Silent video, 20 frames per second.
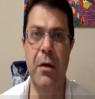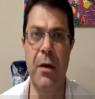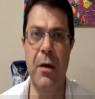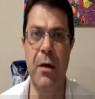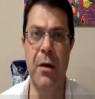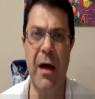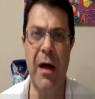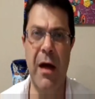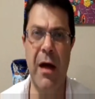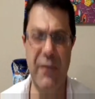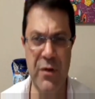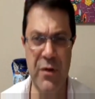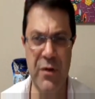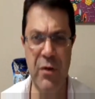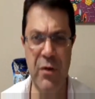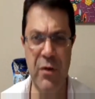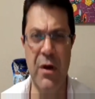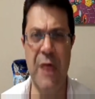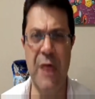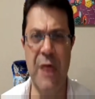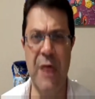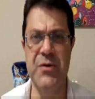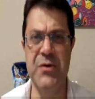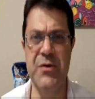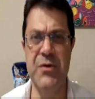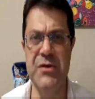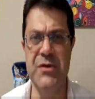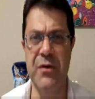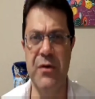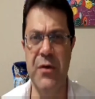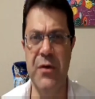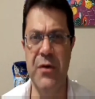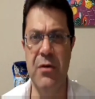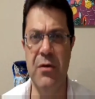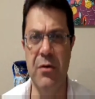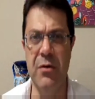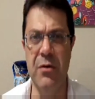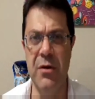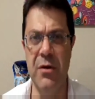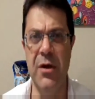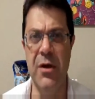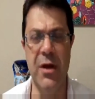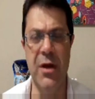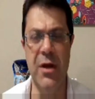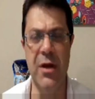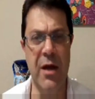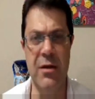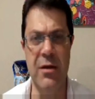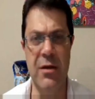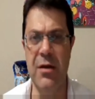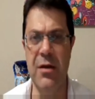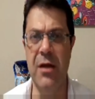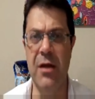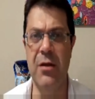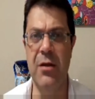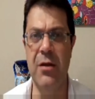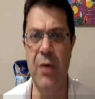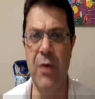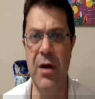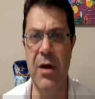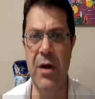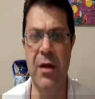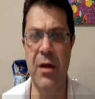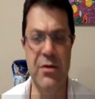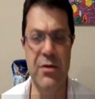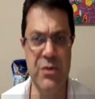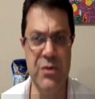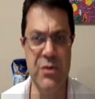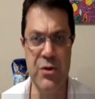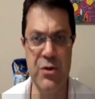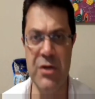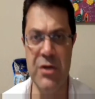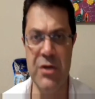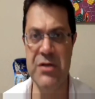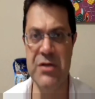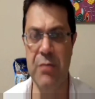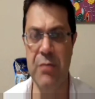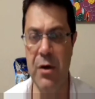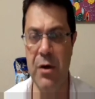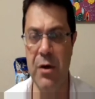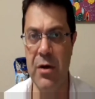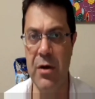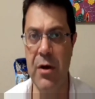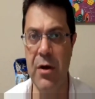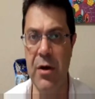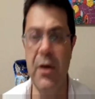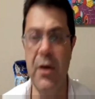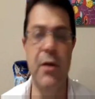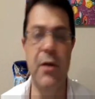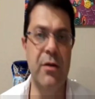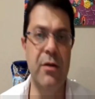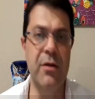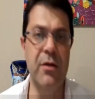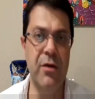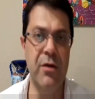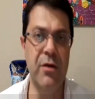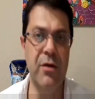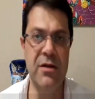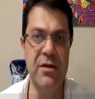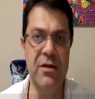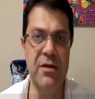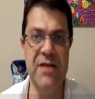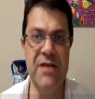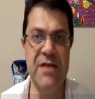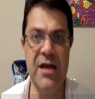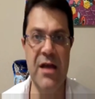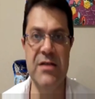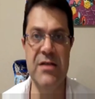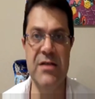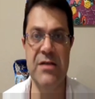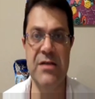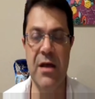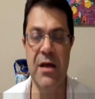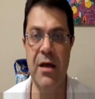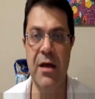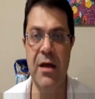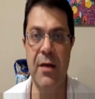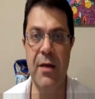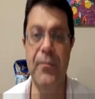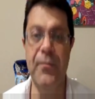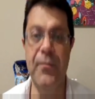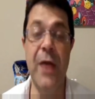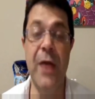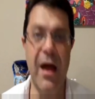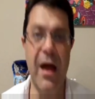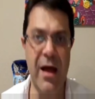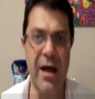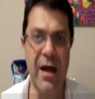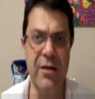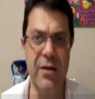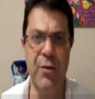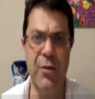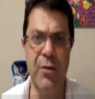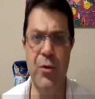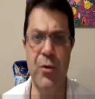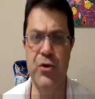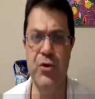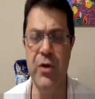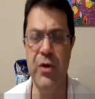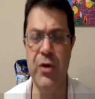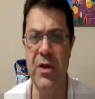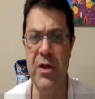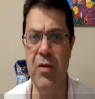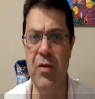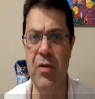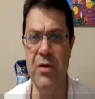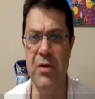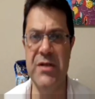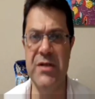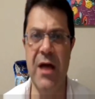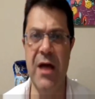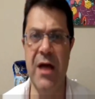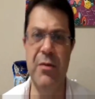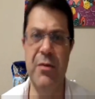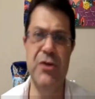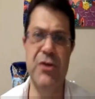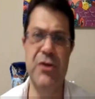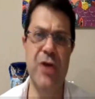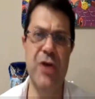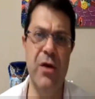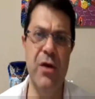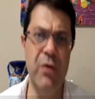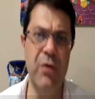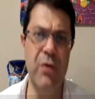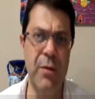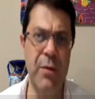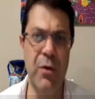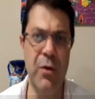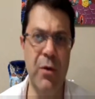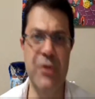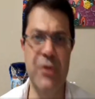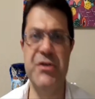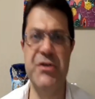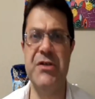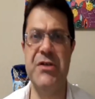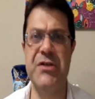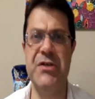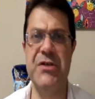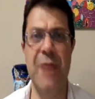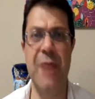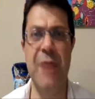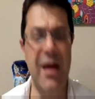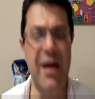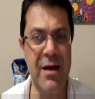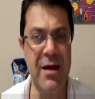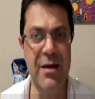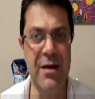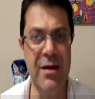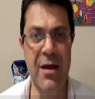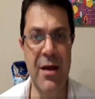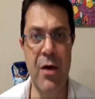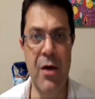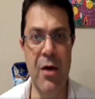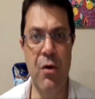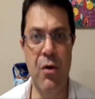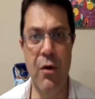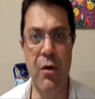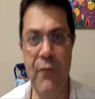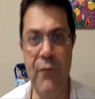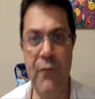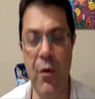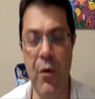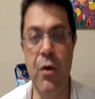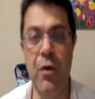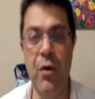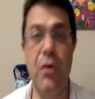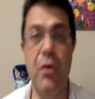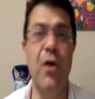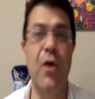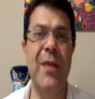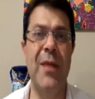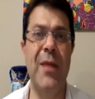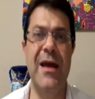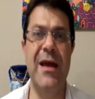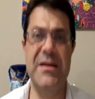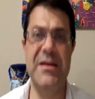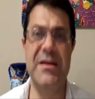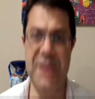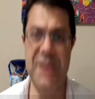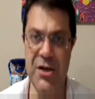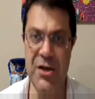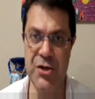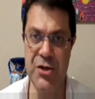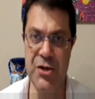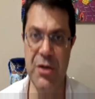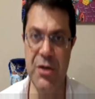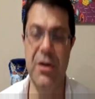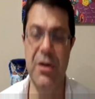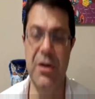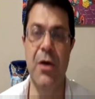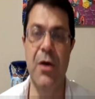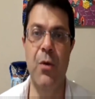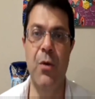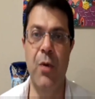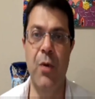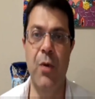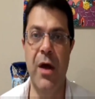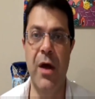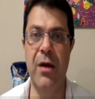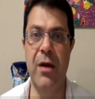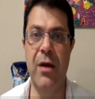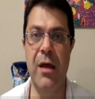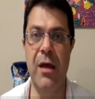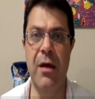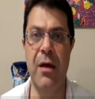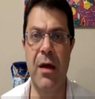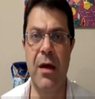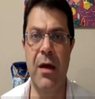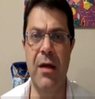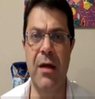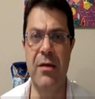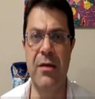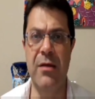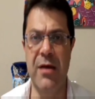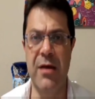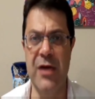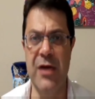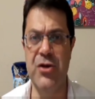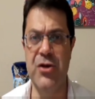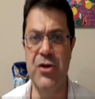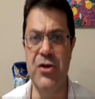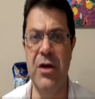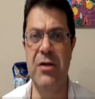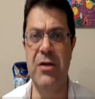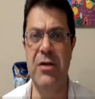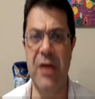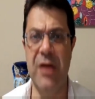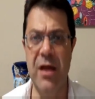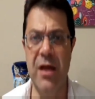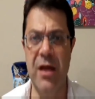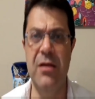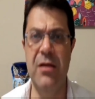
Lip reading: after the collapse of the Soviet Union in 1991 and the socialist bloc, the United States had the opportunity to establish a unipolar system and call for globalization, where international trade